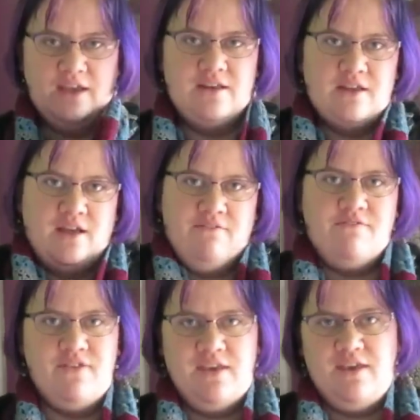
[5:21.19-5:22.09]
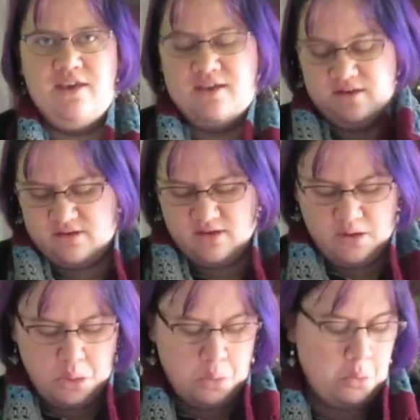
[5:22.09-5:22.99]
and comfy and
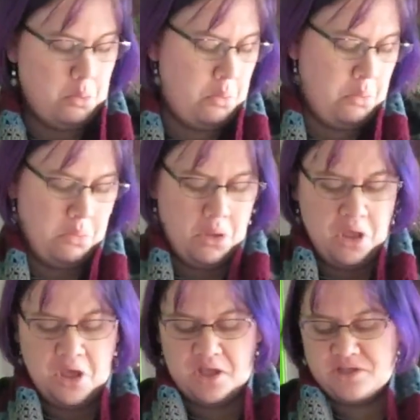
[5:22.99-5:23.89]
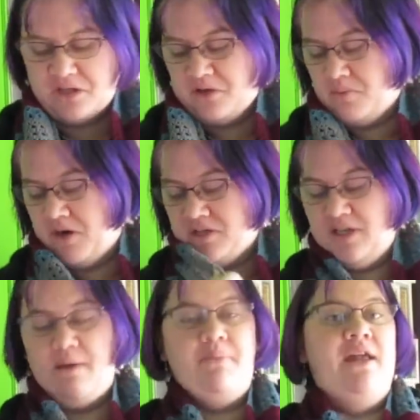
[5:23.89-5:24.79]
hmm, I guess I could wear it
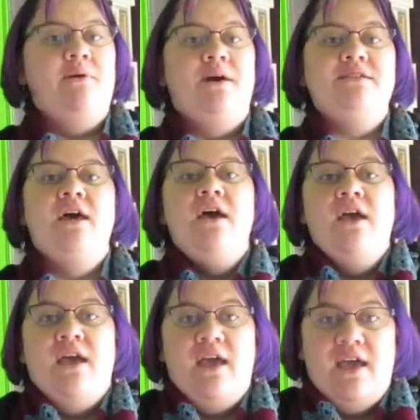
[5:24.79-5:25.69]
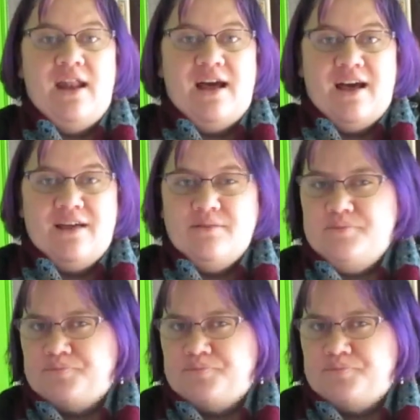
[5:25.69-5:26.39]
today. But anyways, it uh